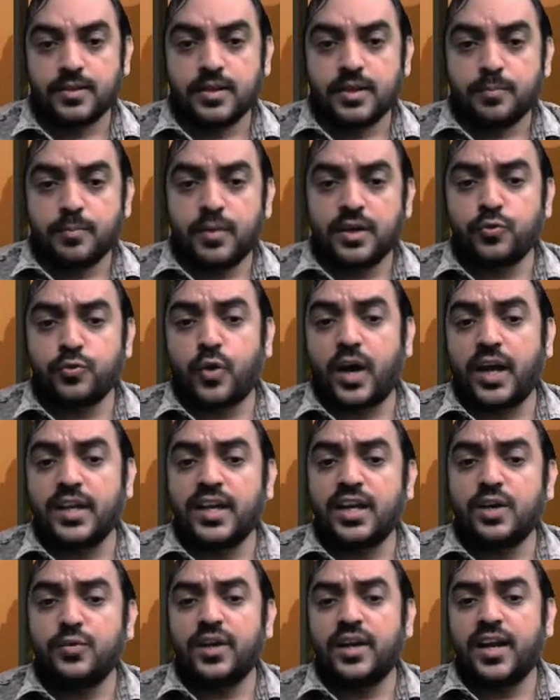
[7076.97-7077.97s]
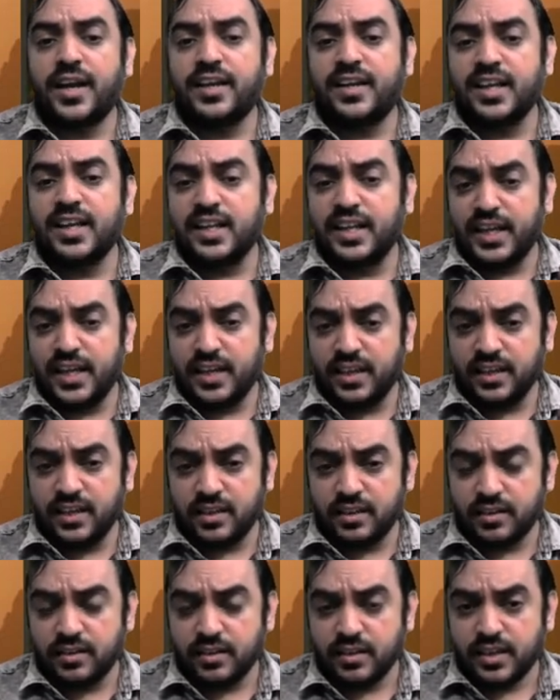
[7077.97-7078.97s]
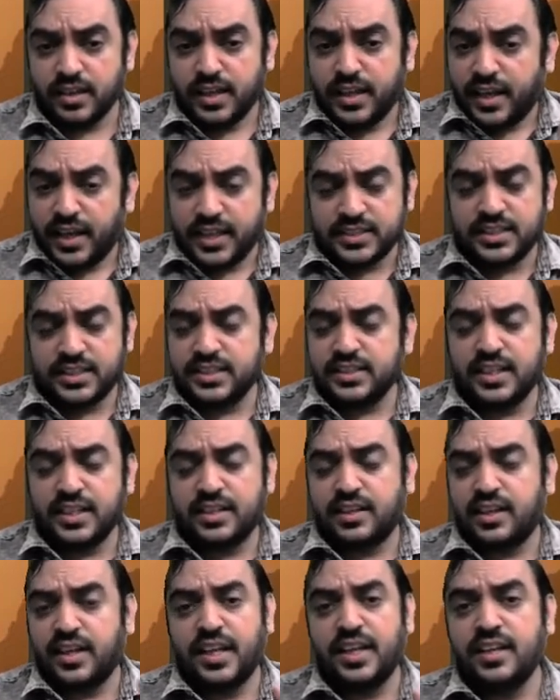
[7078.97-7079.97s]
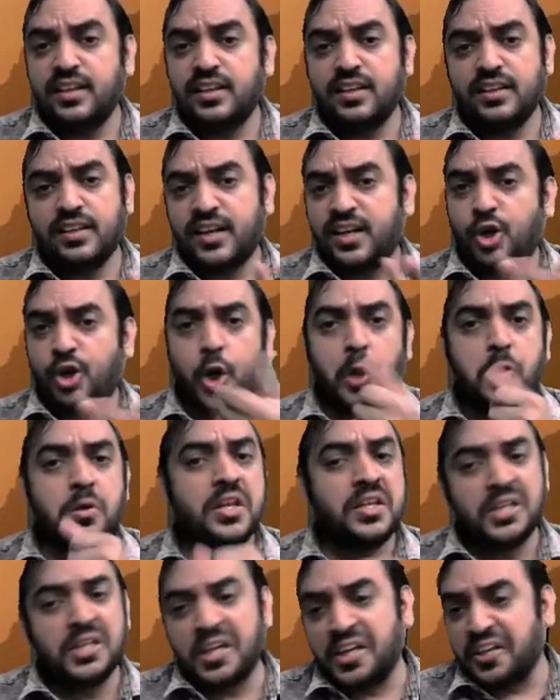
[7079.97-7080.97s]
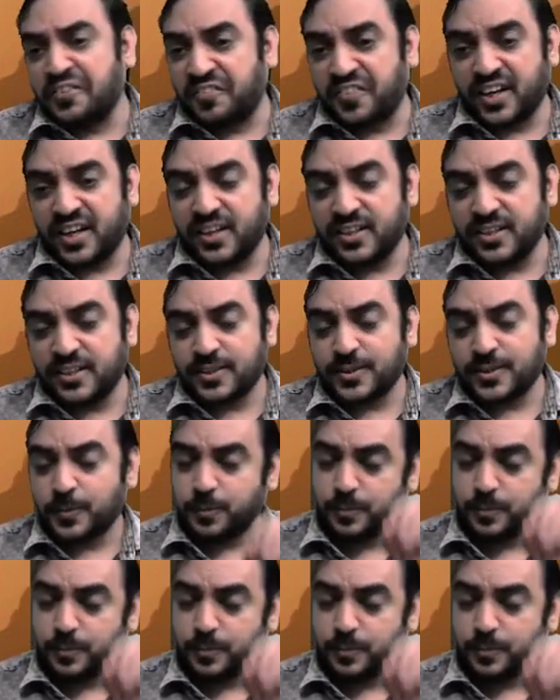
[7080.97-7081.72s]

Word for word: But why are we writing linear? Isn't that linear and nonlinear different?